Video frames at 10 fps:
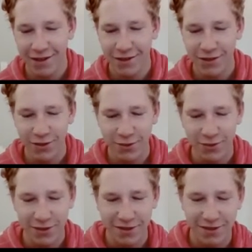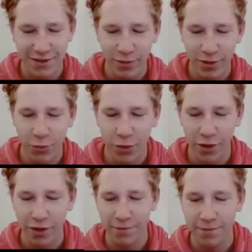So just be
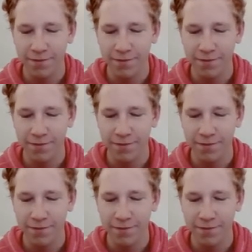more